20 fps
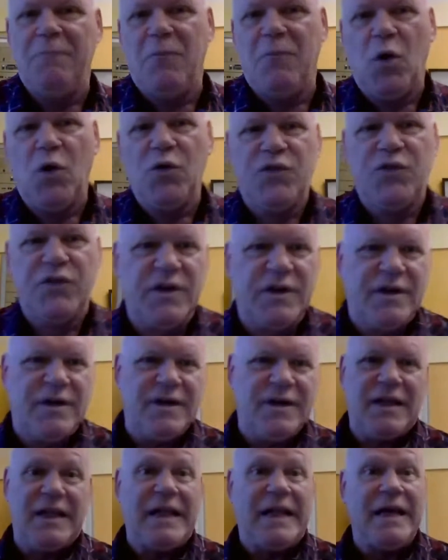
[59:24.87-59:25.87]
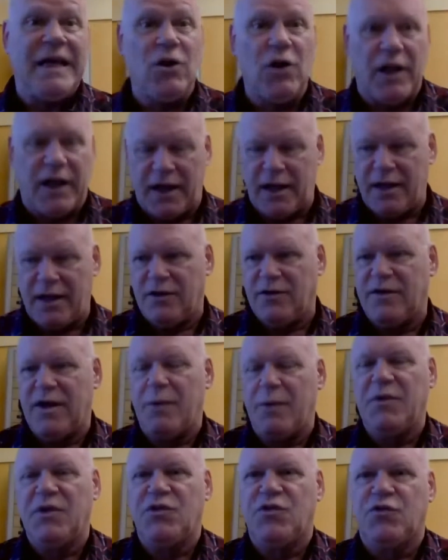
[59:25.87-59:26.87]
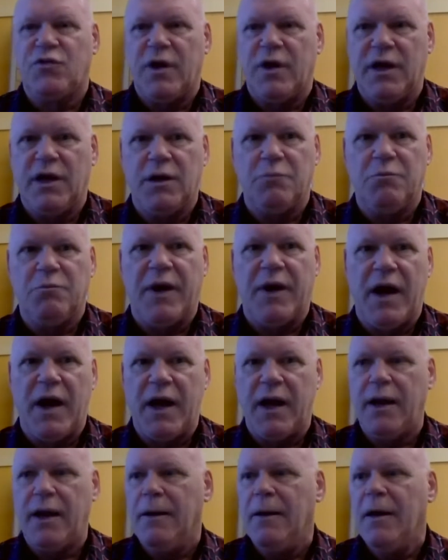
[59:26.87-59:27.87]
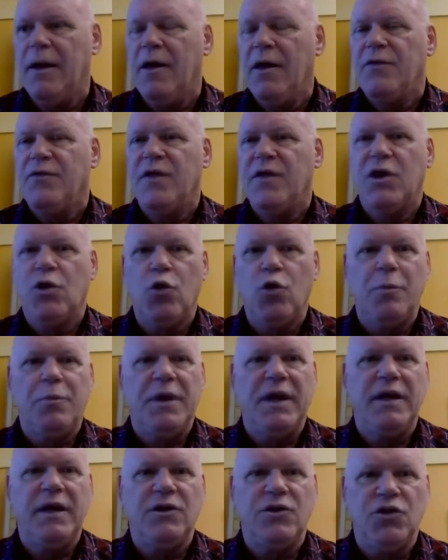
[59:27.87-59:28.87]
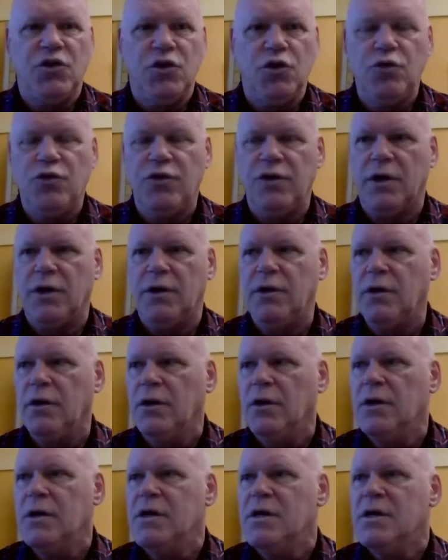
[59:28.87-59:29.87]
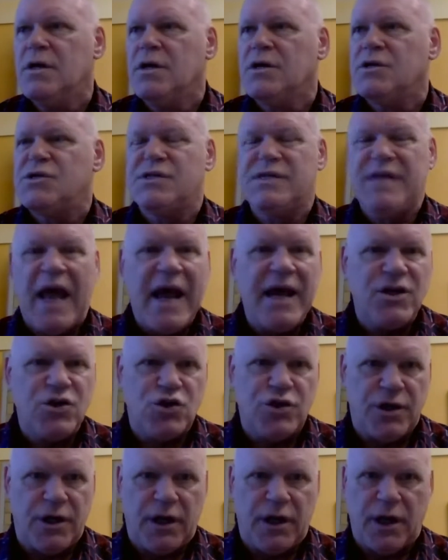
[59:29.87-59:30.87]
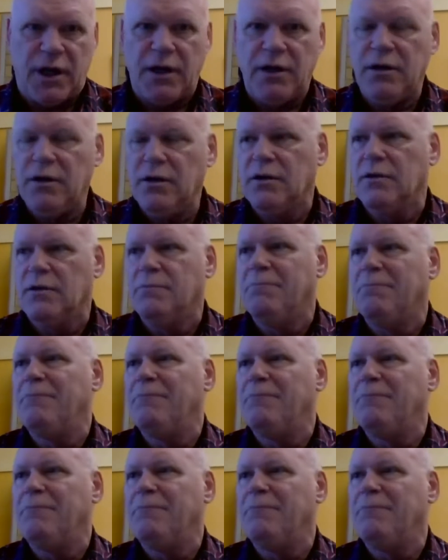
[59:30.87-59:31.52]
most clearly demonstrated by the European Union sanctioning,